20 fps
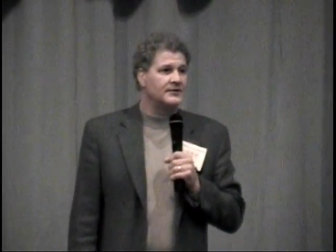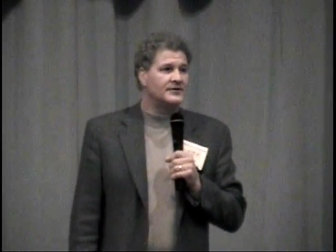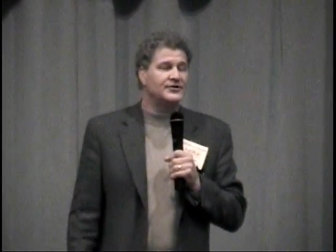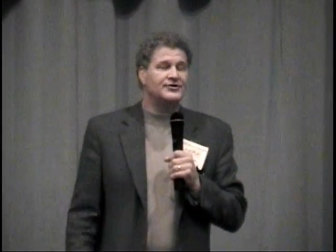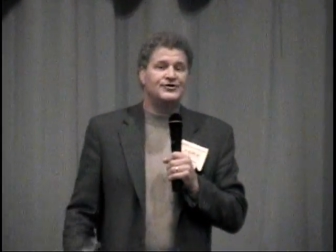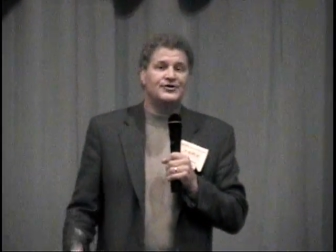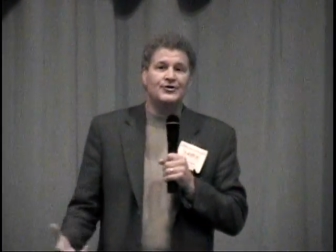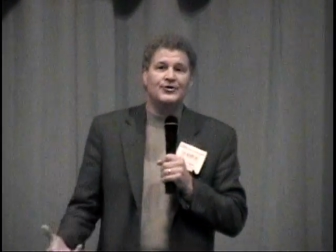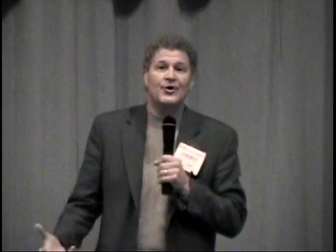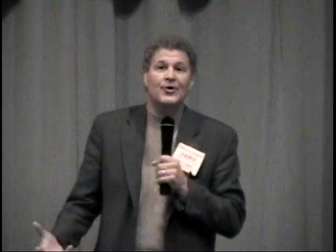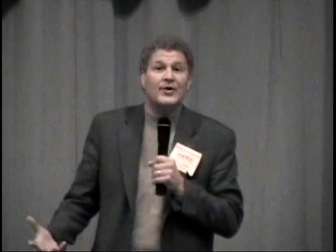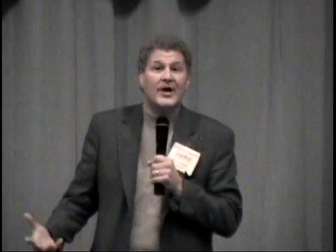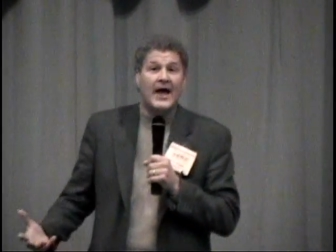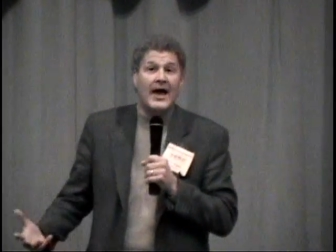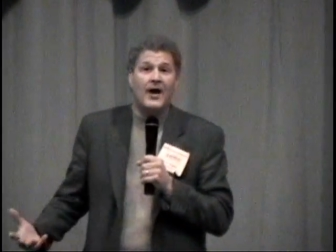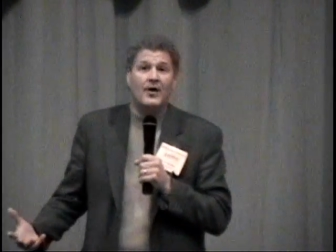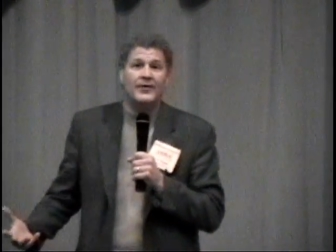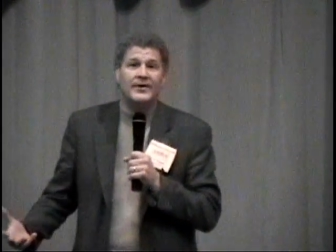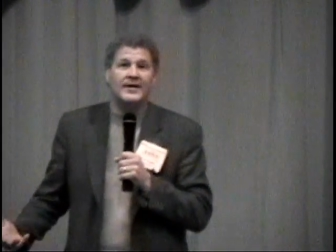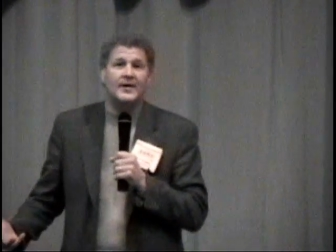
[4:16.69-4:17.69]
To Juneau
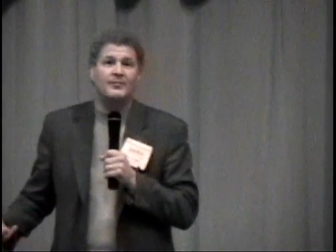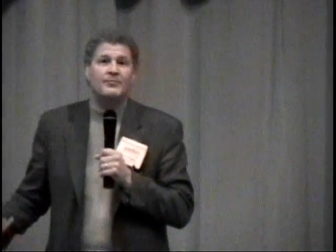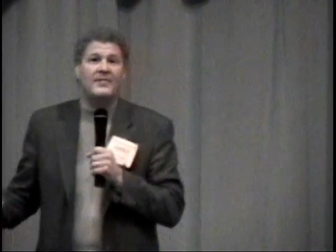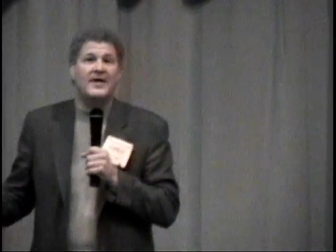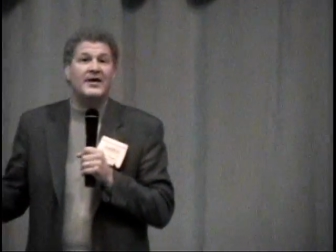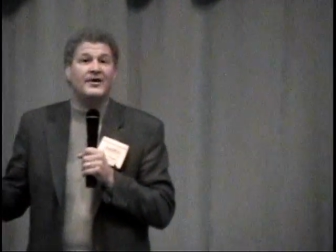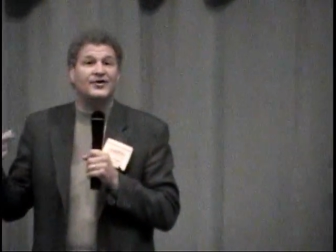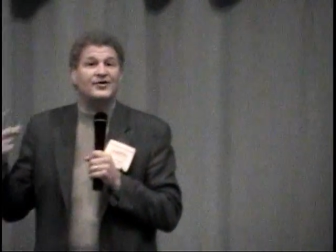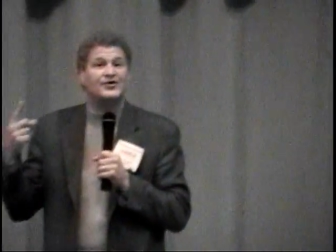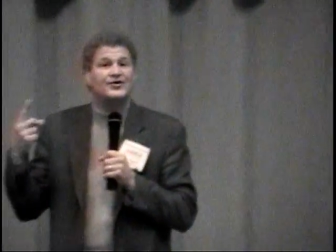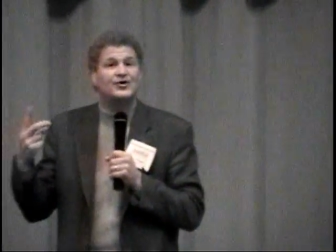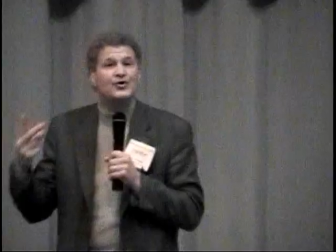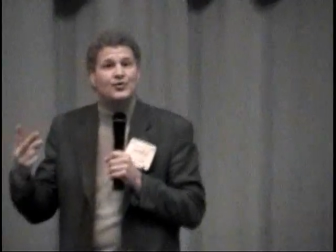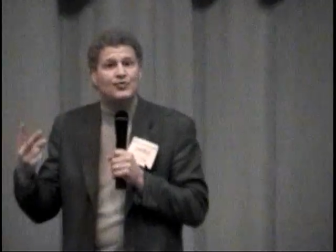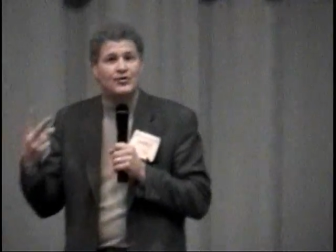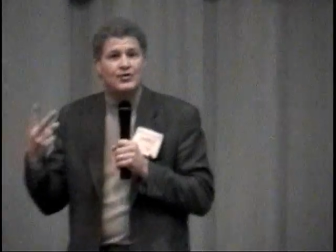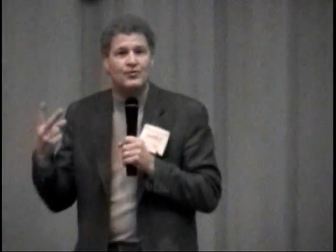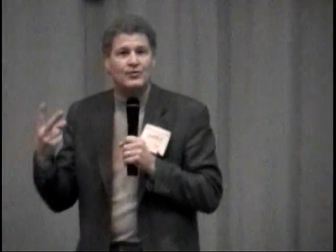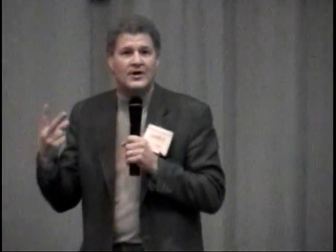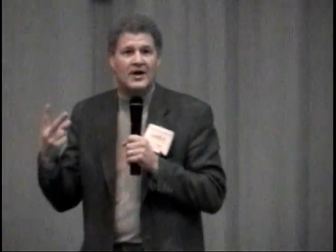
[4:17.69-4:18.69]
County, it meant
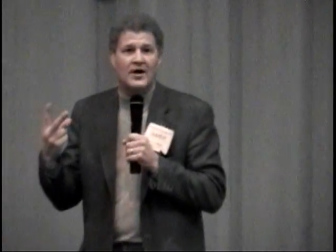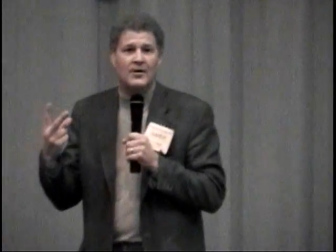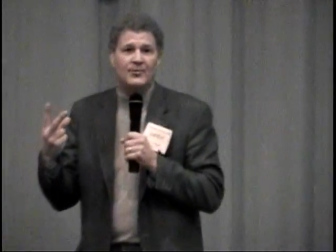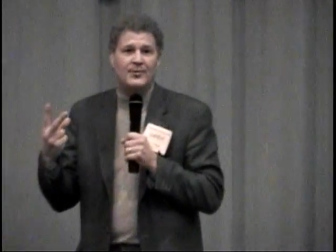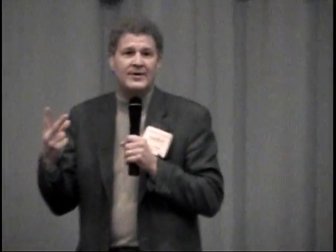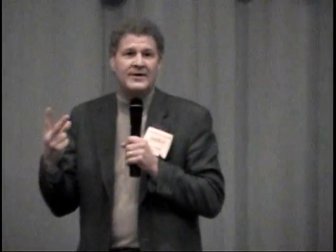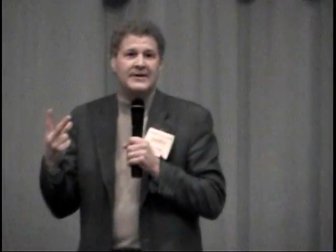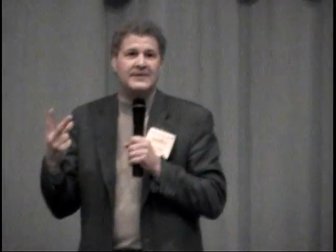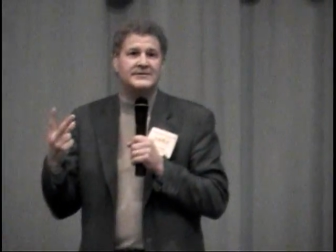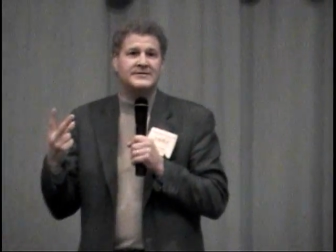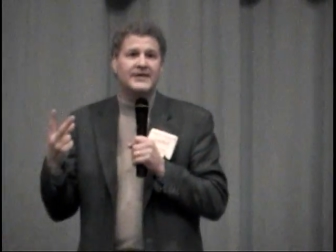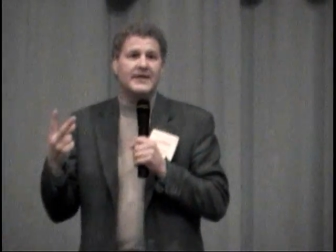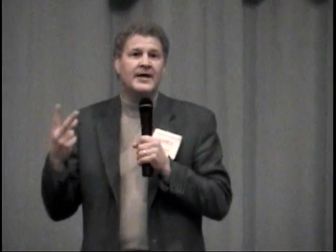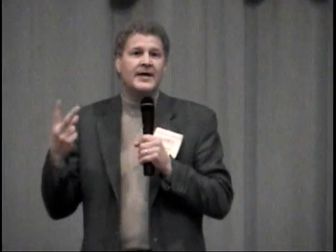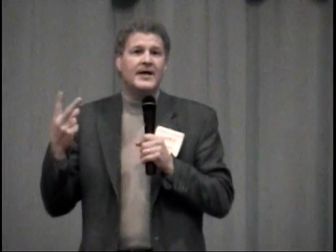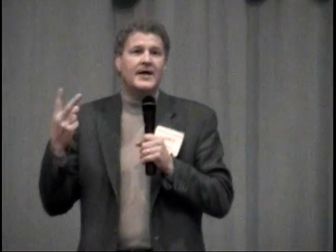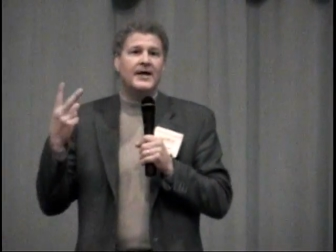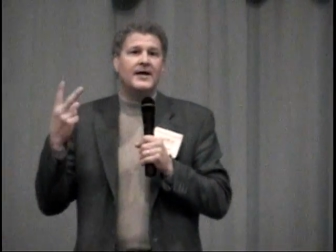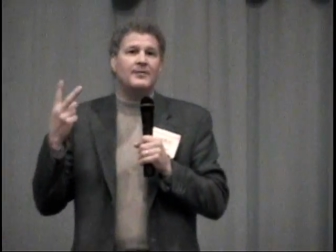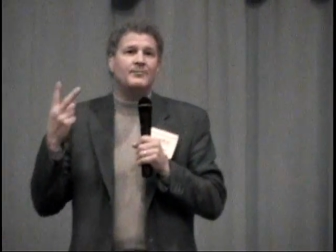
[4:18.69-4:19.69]
2 new companies
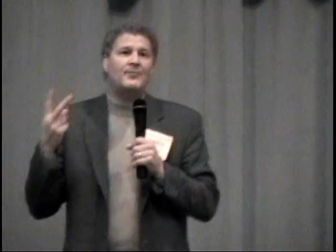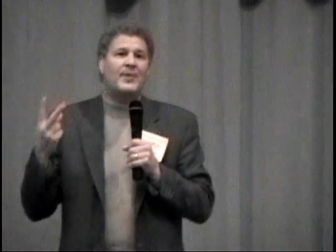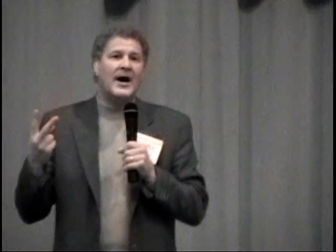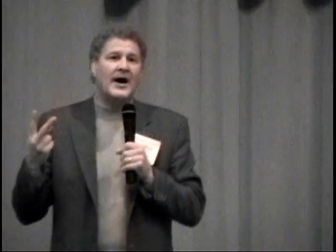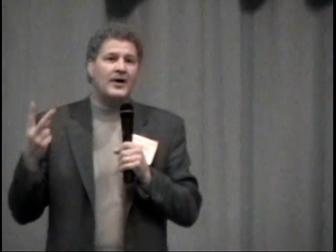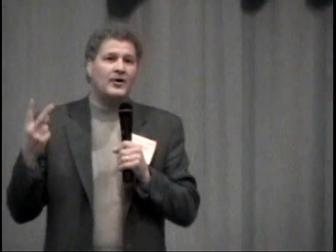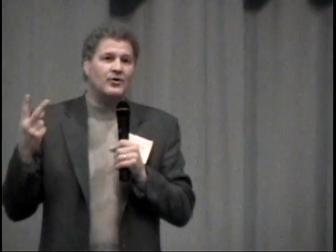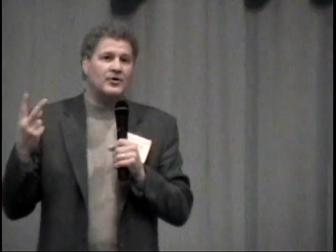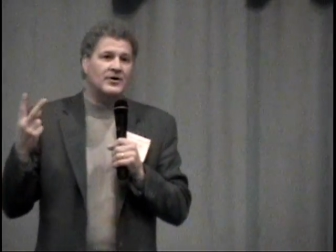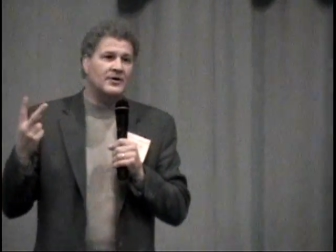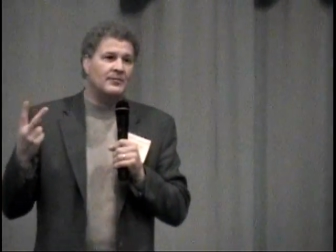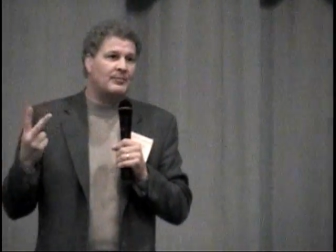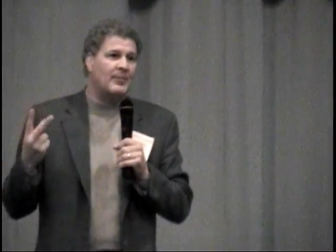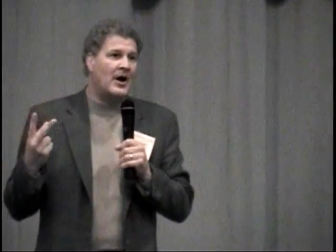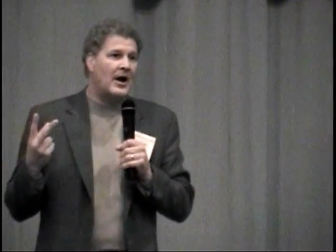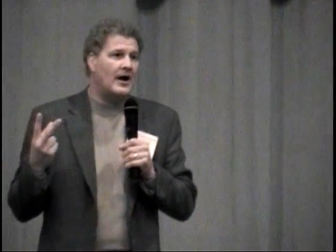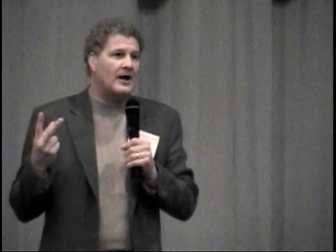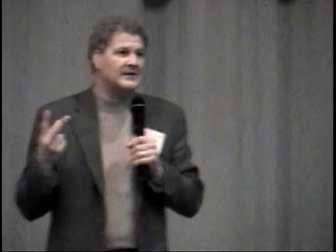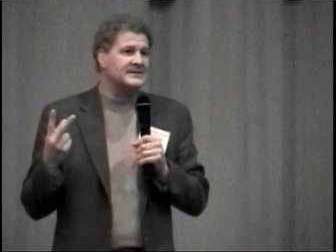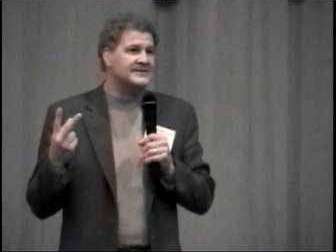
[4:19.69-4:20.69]
in
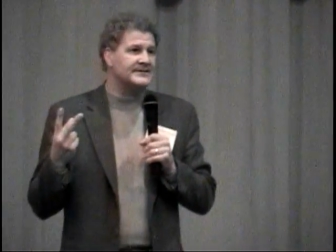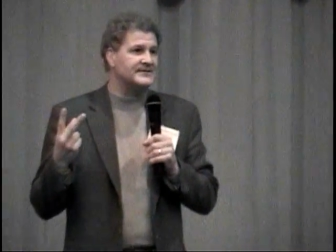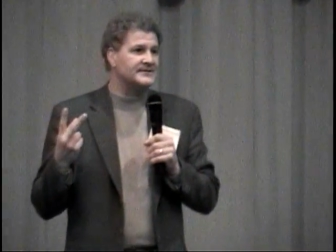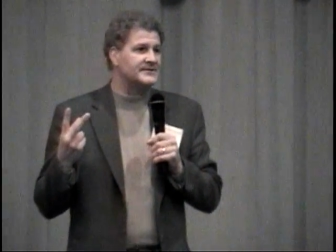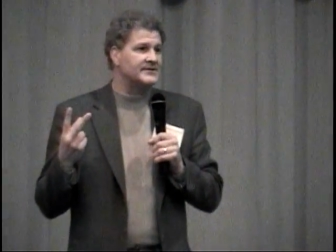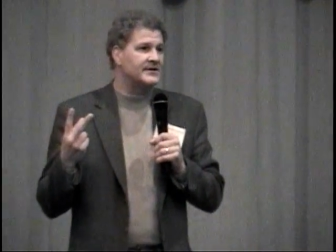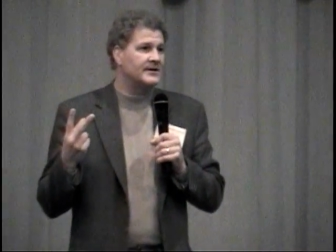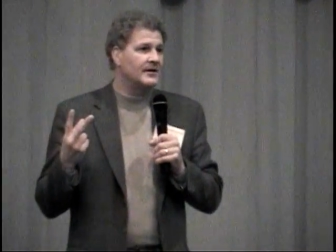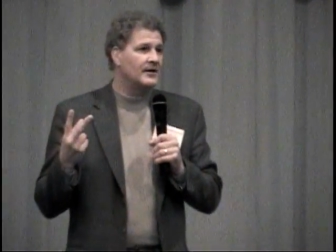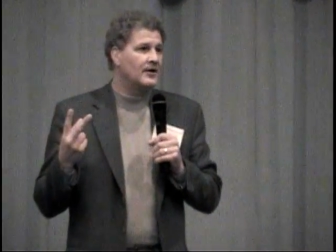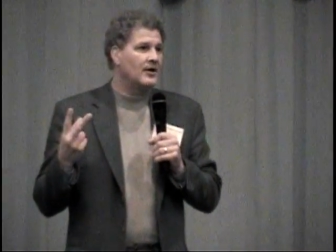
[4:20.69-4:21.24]
biocomposites,